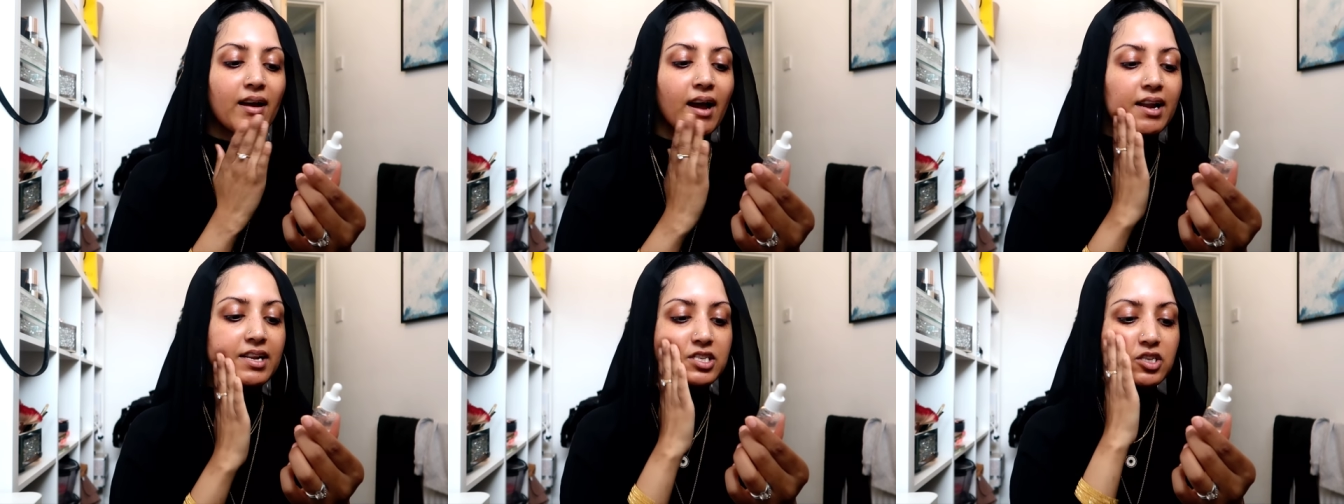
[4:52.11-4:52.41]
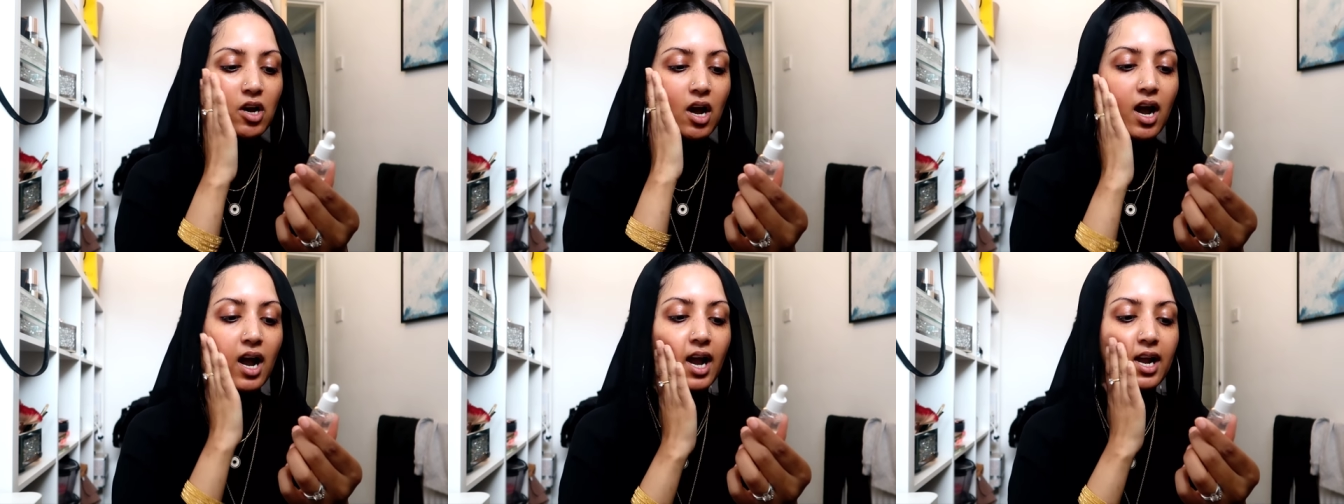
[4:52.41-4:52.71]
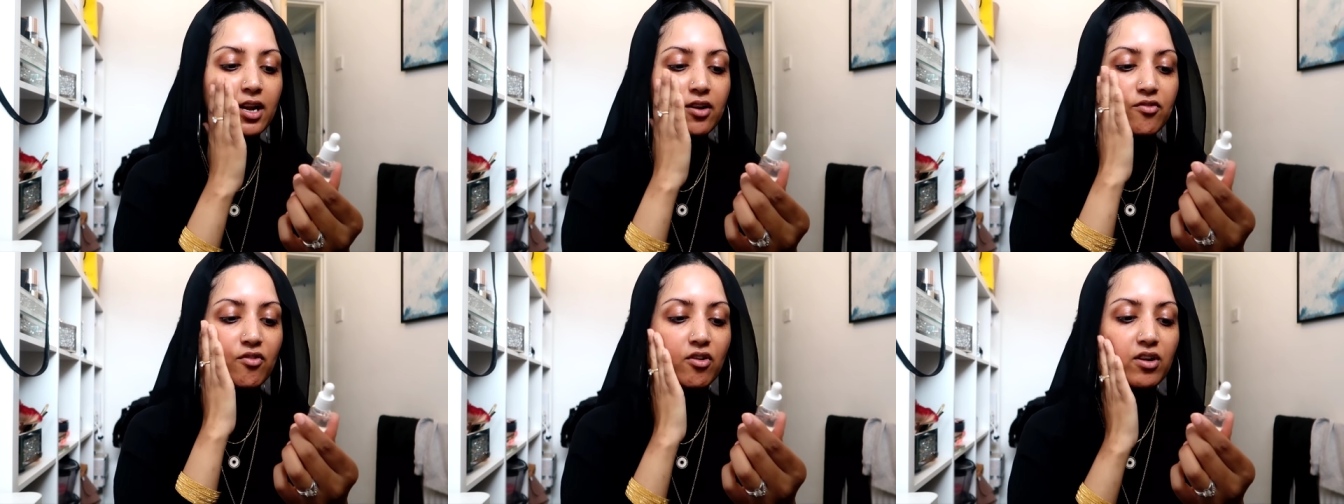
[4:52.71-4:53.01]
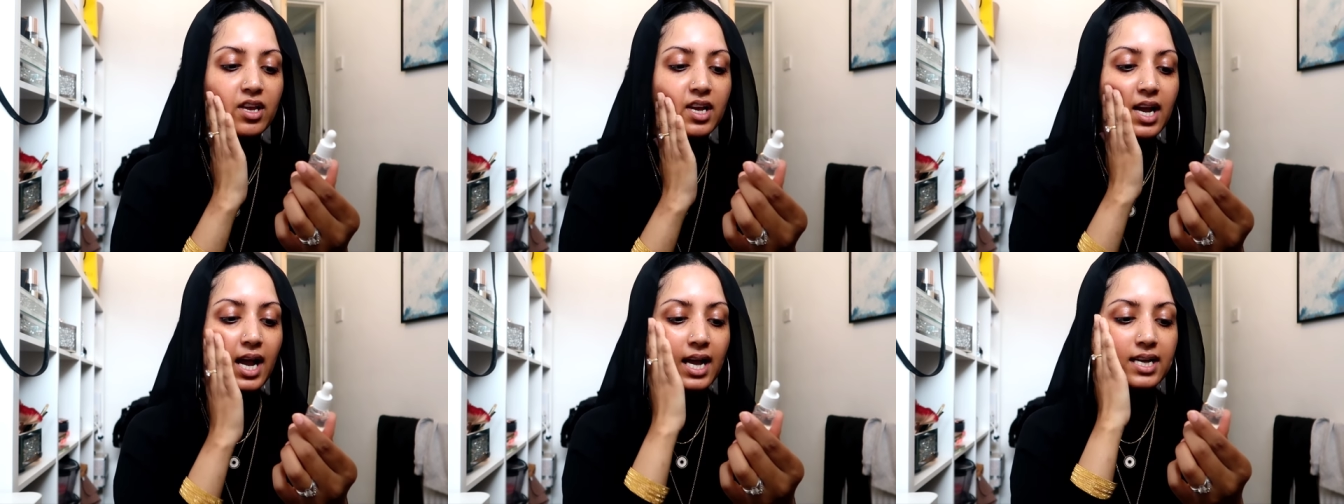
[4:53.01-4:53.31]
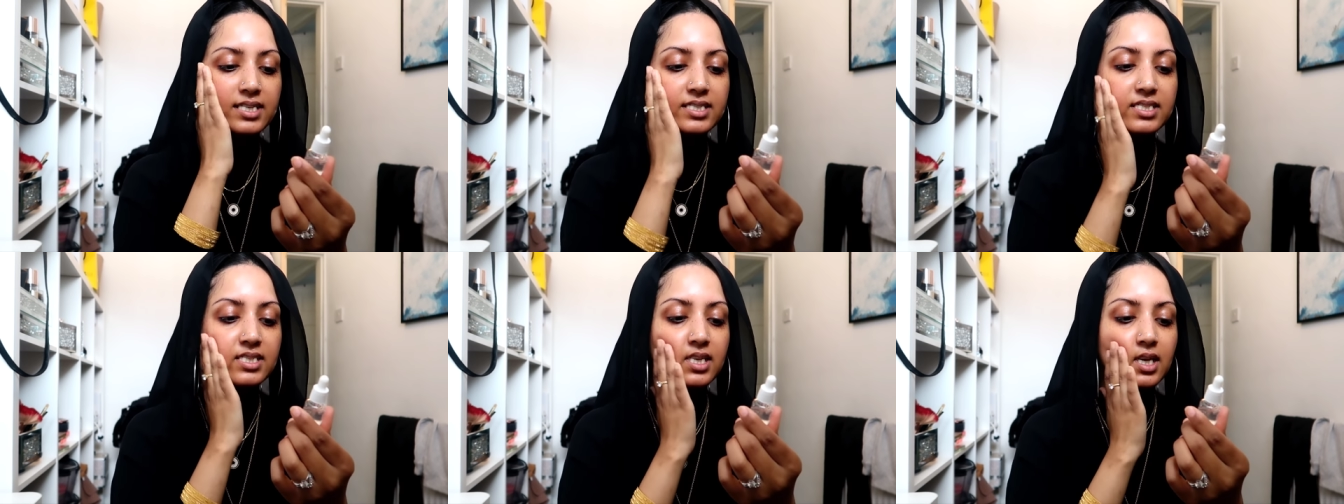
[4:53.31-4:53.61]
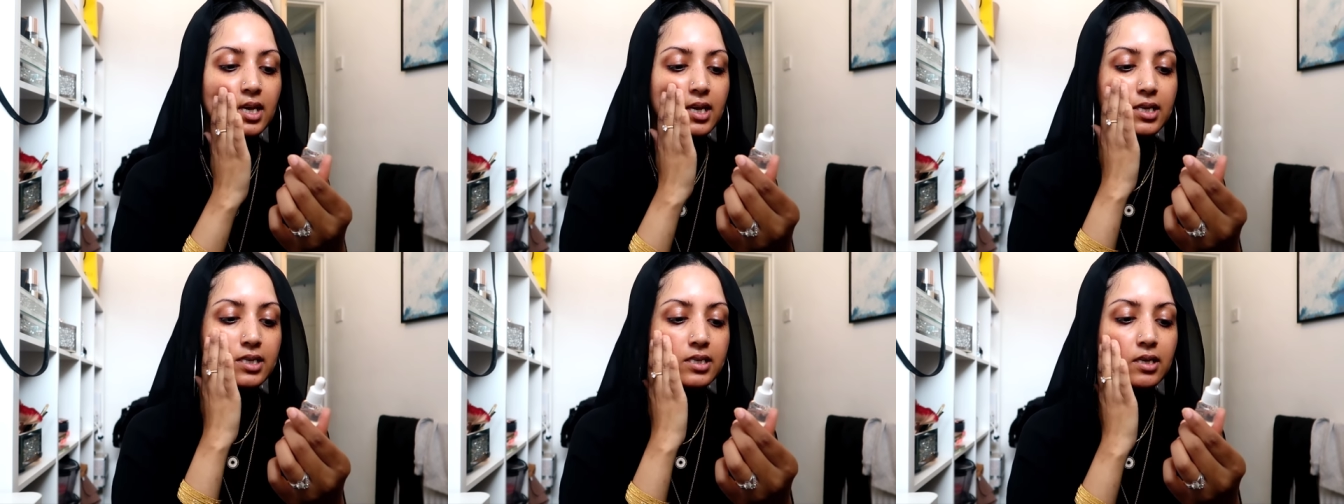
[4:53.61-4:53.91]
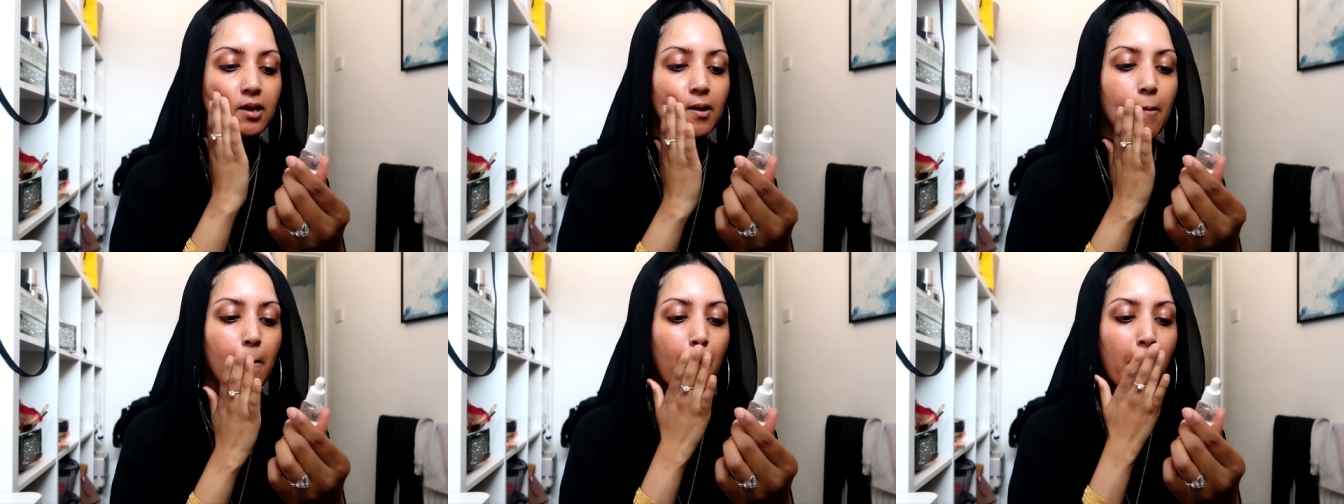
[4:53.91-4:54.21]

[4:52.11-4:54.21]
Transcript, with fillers: and it's got hyaluronic acid